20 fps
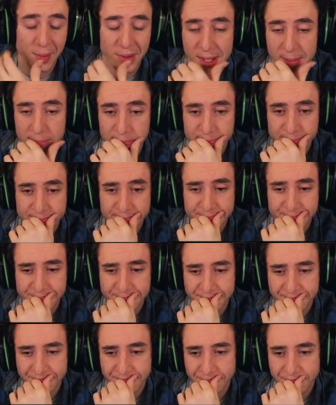it.
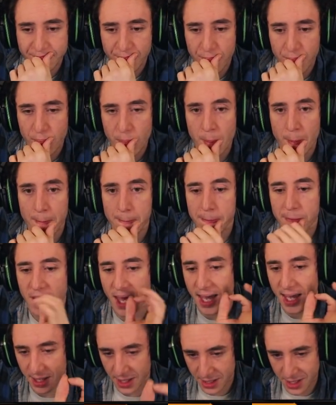
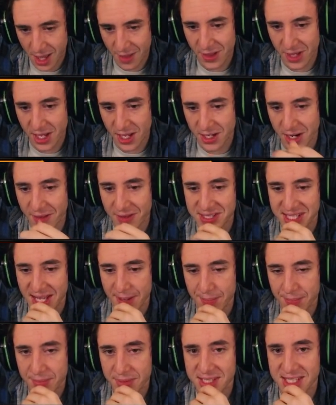Okay, another
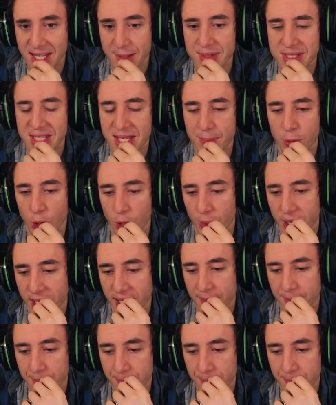stim. Stim is the important one here.